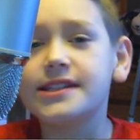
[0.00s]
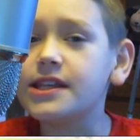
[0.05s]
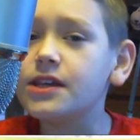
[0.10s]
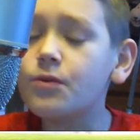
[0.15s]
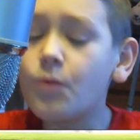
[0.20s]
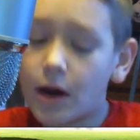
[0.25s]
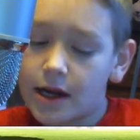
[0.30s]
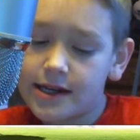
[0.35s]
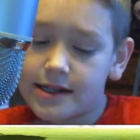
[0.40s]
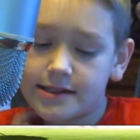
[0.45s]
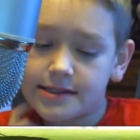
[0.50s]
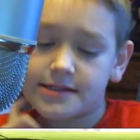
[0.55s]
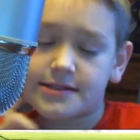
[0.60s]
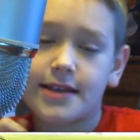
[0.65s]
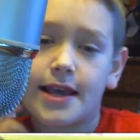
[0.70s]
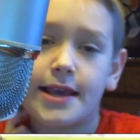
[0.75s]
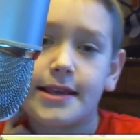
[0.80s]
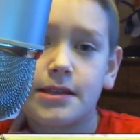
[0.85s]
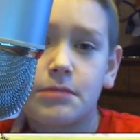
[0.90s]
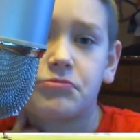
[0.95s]
D wanted to
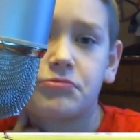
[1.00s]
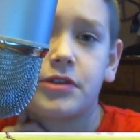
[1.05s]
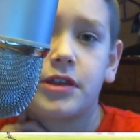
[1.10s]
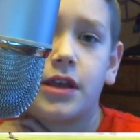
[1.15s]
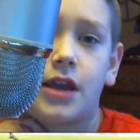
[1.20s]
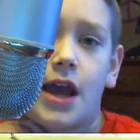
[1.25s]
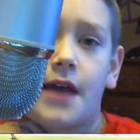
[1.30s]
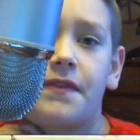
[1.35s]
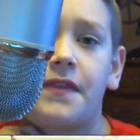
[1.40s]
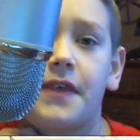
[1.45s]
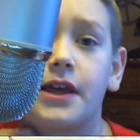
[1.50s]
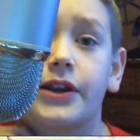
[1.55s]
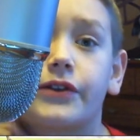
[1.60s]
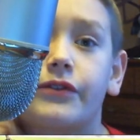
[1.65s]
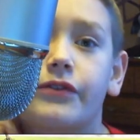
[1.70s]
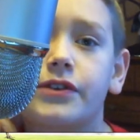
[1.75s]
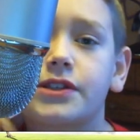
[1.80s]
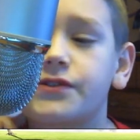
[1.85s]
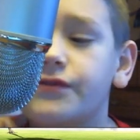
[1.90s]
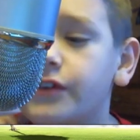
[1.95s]
say something at the end
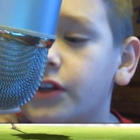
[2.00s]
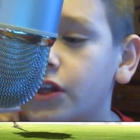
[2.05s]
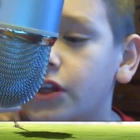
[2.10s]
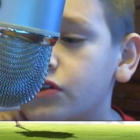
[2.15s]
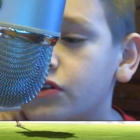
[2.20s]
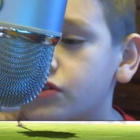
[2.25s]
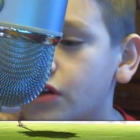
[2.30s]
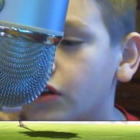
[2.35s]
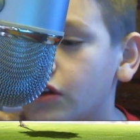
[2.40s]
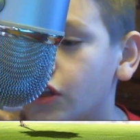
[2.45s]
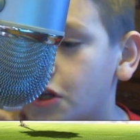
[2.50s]
of this video, so I'll